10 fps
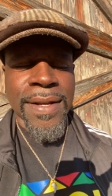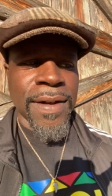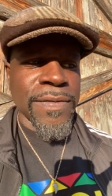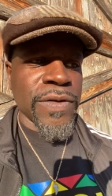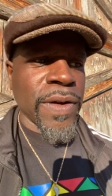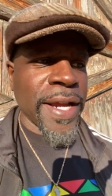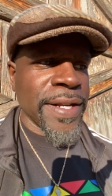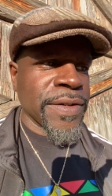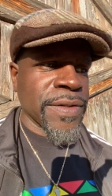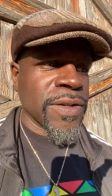uh, of
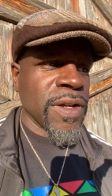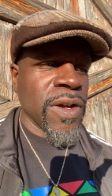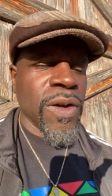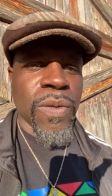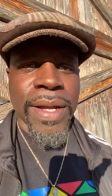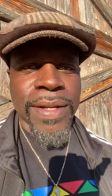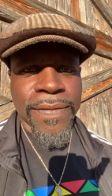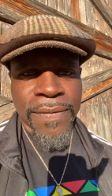strangers where his